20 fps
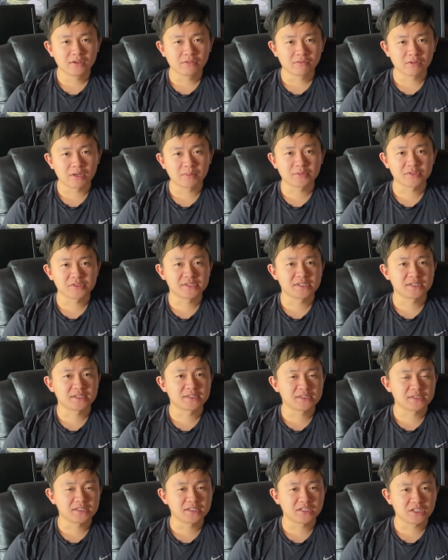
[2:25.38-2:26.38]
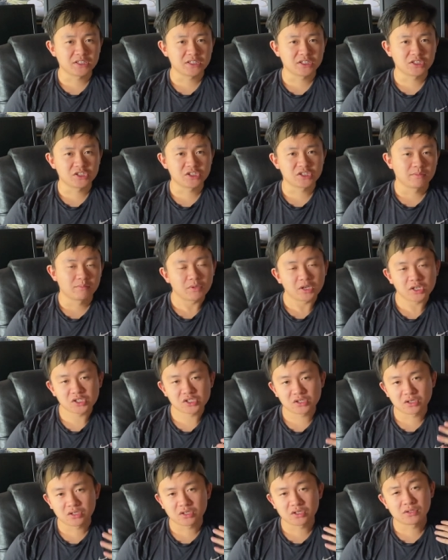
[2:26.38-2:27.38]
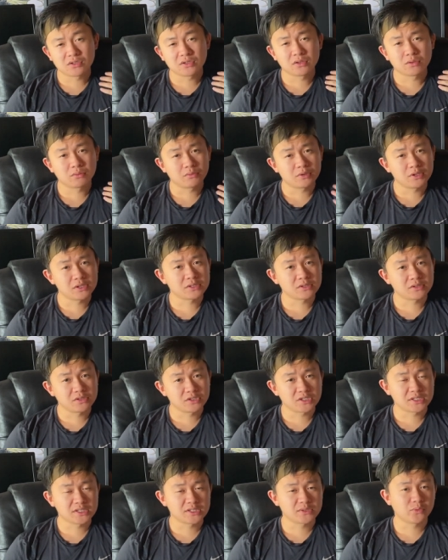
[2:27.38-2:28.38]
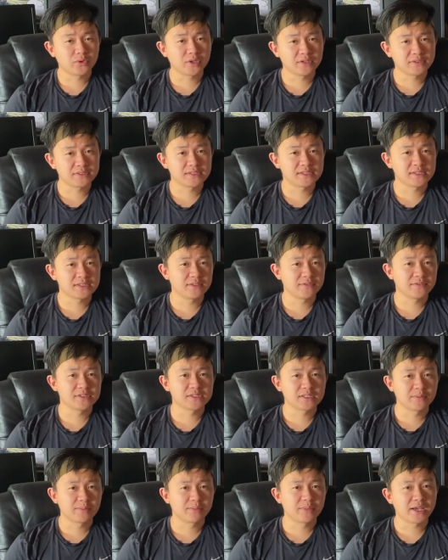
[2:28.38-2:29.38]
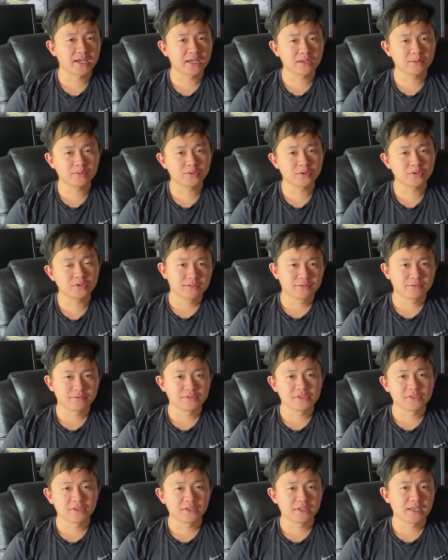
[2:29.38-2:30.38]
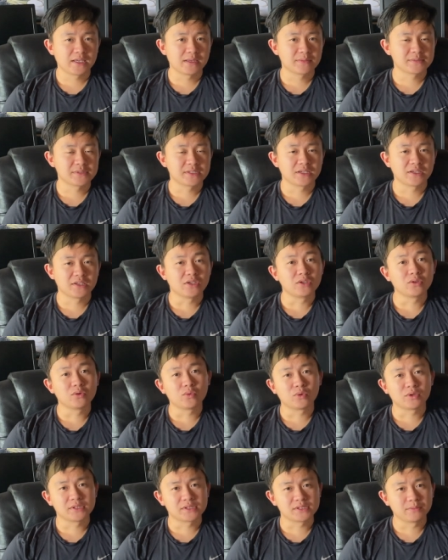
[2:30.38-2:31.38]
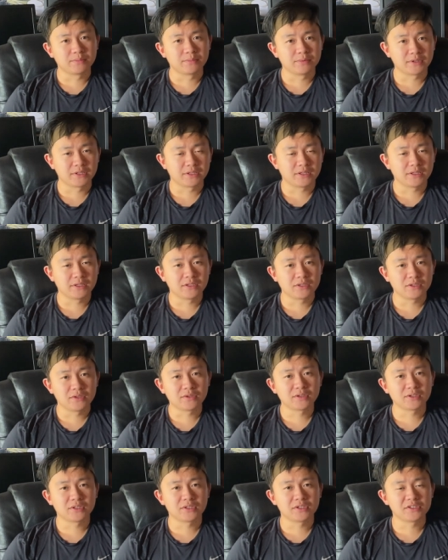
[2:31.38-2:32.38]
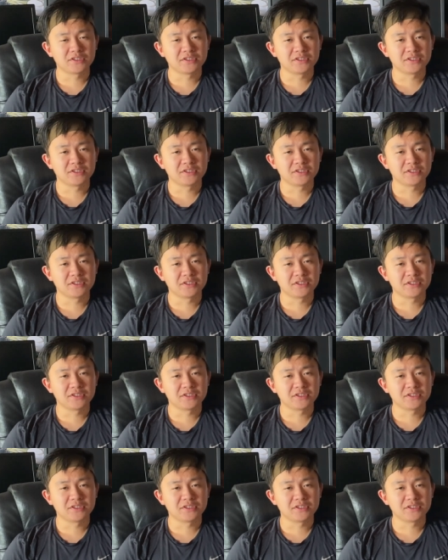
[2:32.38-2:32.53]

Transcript: Rainbow Six Siege. Make sure to do the research as well to see if it's compatible to the games that you want to play. You could